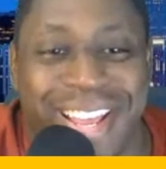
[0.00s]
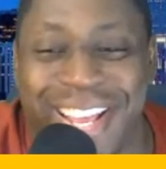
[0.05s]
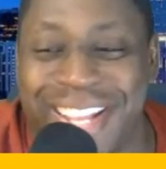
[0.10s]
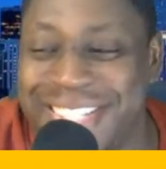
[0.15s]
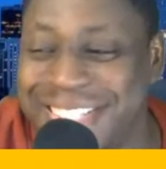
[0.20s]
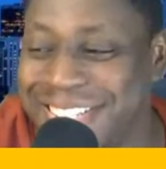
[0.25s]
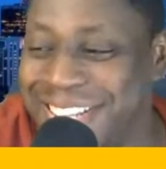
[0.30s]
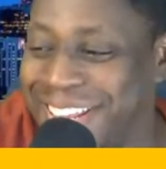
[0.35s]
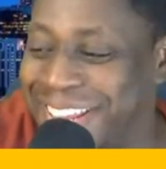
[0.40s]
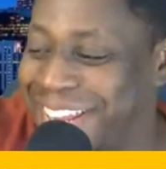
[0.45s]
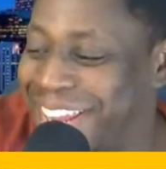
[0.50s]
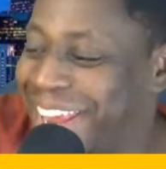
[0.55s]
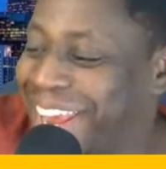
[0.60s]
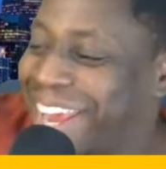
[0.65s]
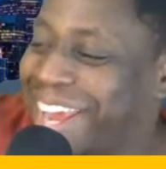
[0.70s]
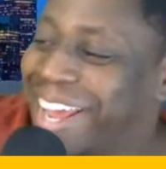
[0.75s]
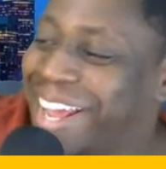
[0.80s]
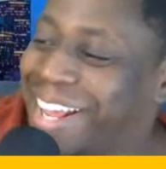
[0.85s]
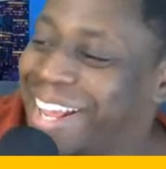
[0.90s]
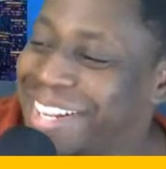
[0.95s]
he said,
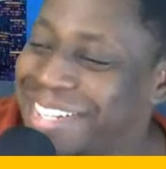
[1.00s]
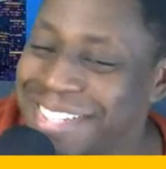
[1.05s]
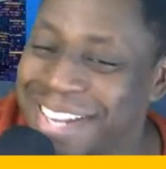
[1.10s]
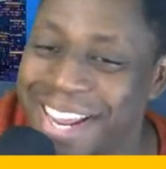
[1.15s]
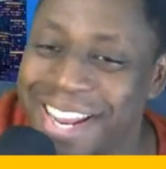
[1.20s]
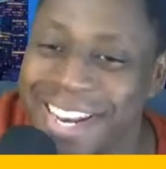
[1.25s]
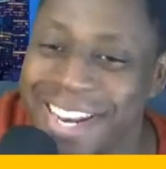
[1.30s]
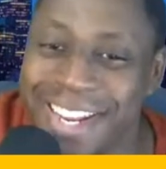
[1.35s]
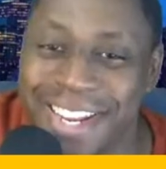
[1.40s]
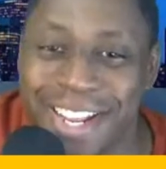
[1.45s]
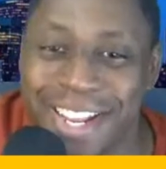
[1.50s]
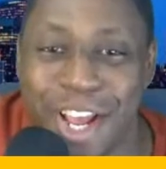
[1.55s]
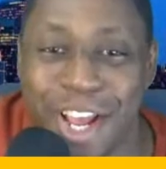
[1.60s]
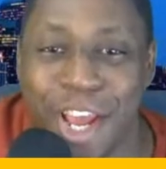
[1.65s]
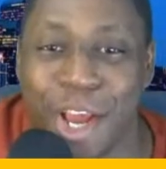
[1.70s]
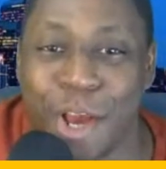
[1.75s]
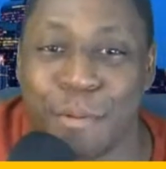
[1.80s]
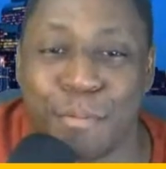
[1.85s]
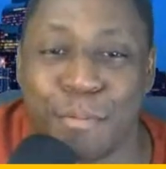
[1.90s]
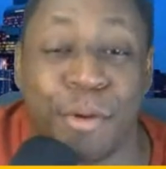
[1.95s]
he said I didn't get. Hey,
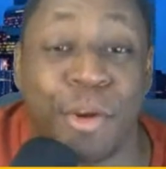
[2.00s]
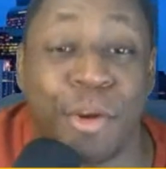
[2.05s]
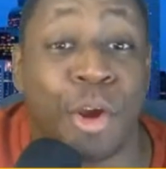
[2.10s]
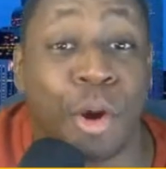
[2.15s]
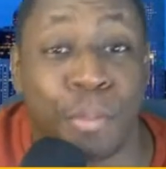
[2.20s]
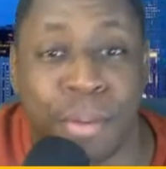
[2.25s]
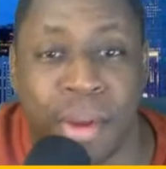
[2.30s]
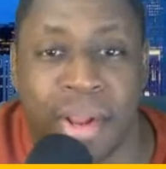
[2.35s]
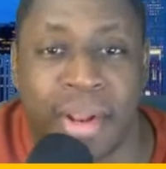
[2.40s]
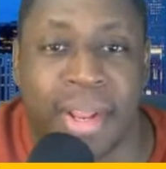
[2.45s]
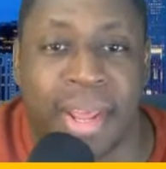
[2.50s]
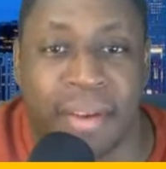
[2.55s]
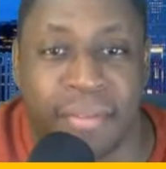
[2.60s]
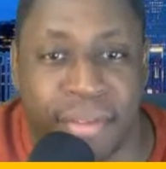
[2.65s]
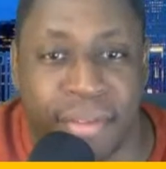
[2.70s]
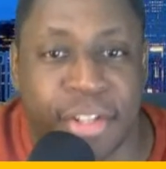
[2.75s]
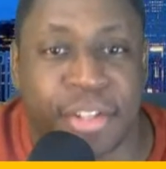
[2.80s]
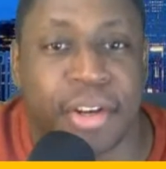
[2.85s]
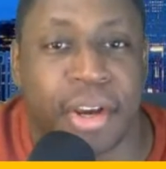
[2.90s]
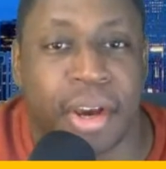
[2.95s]
I'm, you know, I'm not laughing
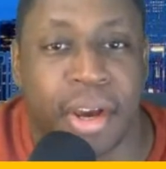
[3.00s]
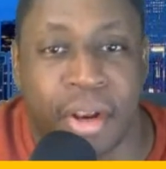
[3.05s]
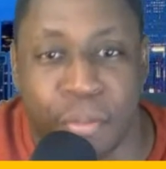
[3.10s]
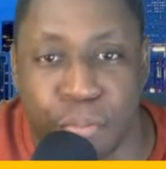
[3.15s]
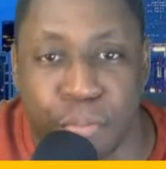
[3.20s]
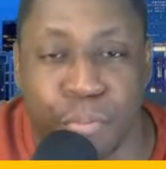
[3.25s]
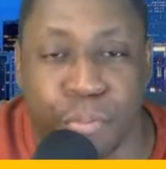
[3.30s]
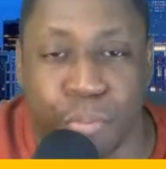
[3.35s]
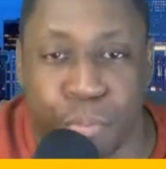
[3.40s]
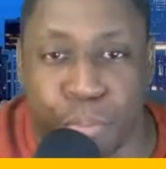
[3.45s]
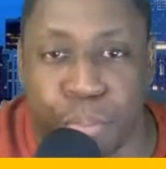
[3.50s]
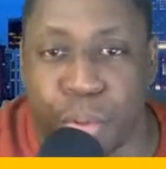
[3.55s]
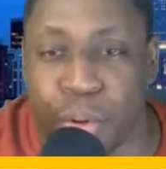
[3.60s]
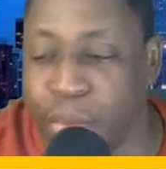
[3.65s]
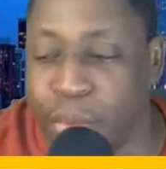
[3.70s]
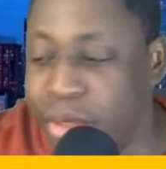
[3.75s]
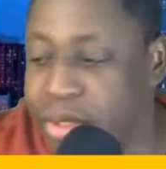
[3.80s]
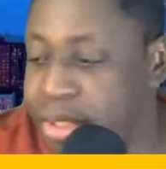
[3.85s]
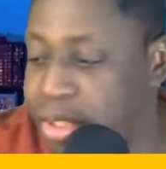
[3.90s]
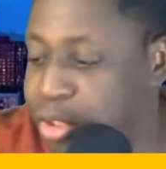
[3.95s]
at your
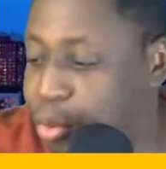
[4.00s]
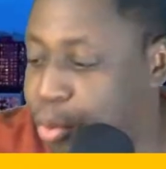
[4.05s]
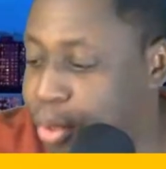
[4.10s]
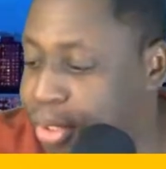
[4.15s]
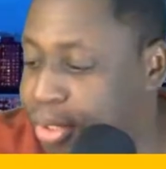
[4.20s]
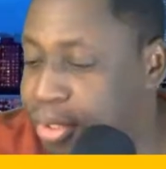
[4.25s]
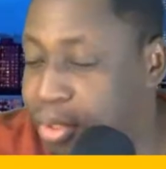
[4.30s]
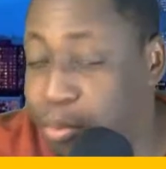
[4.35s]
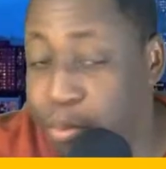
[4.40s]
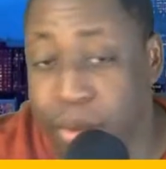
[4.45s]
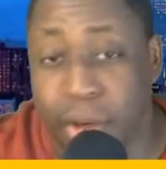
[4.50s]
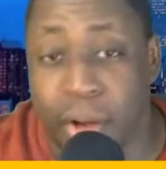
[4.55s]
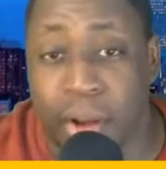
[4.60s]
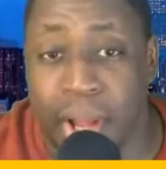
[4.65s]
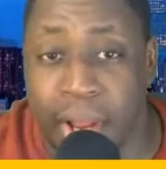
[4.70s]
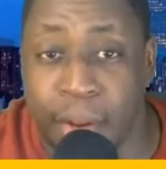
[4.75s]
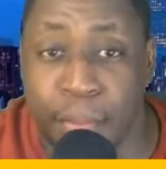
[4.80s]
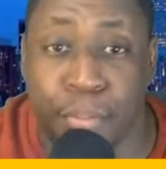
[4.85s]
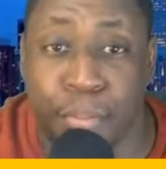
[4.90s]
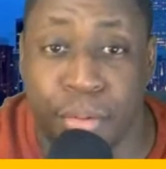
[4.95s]
unemployment situation, but
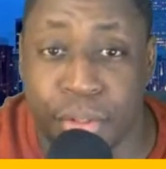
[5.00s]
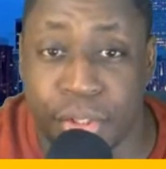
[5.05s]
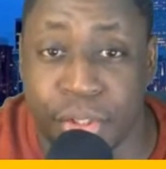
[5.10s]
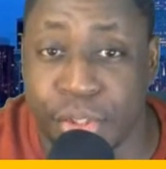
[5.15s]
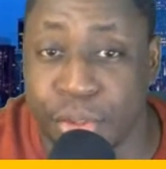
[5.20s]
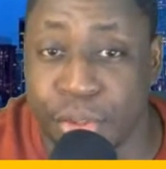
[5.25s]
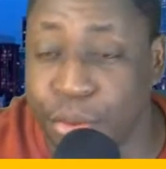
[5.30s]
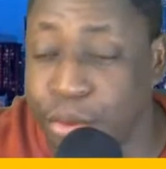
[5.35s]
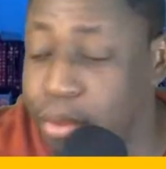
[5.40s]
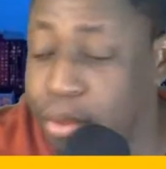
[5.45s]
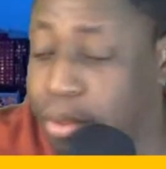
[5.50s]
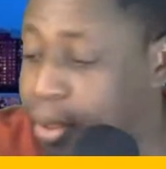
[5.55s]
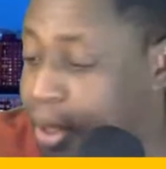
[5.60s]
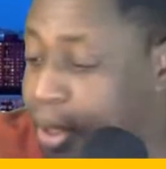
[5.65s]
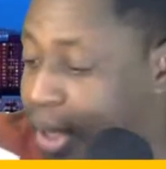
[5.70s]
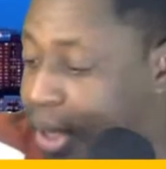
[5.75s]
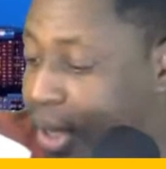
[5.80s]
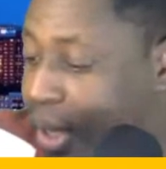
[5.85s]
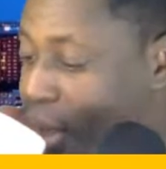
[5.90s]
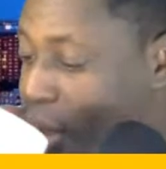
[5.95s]
I'm pretty sure.
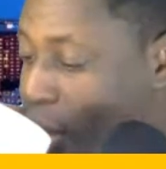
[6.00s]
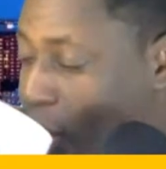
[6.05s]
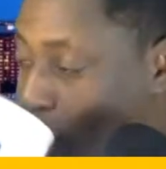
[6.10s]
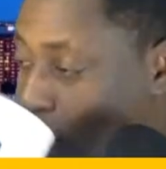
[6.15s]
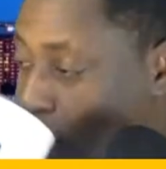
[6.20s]
Um,